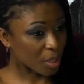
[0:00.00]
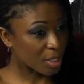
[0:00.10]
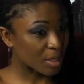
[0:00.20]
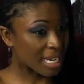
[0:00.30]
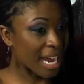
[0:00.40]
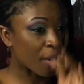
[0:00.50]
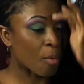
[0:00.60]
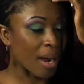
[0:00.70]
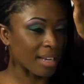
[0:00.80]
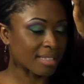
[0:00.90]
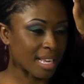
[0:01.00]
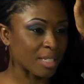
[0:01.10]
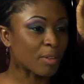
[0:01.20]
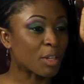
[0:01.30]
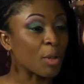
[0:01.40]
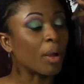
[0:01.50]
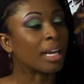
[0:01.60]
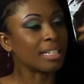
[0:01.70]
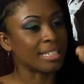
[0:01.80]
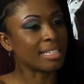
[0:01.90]
So the NY stands for New York
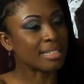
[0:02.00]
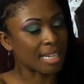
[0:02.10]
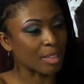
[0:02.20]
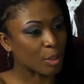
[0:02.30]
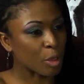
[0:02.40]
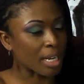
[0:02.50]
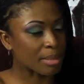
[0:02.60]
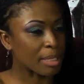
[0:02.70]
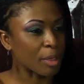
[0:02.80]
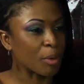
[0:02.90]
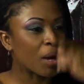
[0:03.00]
and the TT stands for Trinidad